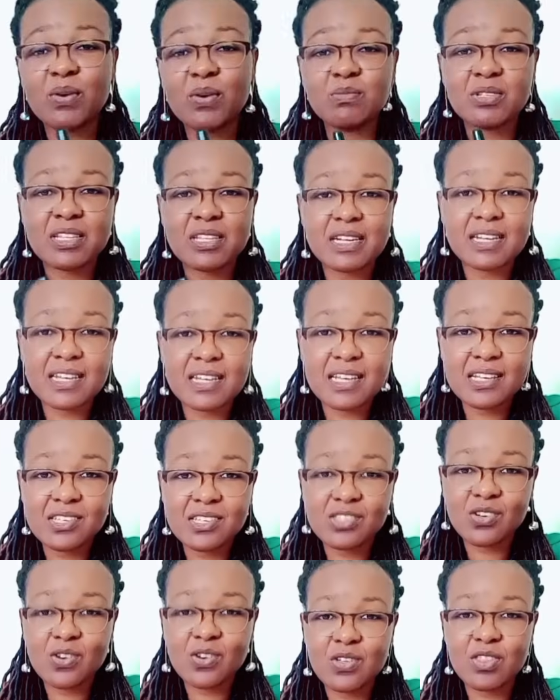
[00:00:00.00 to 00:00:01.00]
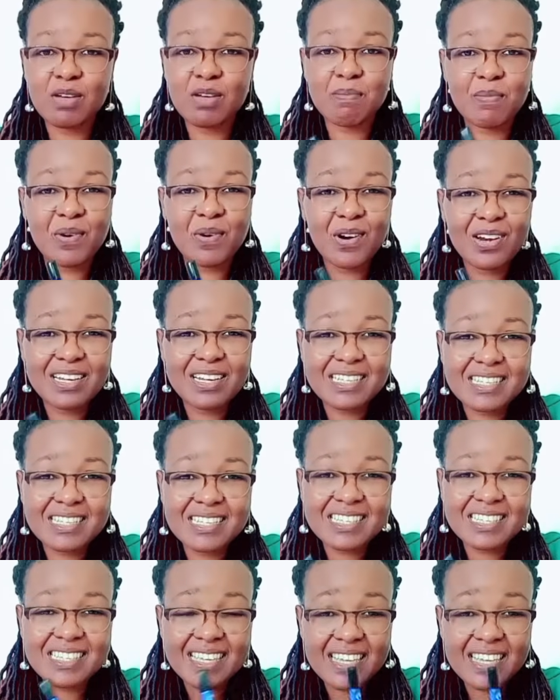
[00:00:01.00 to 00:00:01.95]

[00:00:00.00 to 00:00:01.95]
effects on human rights.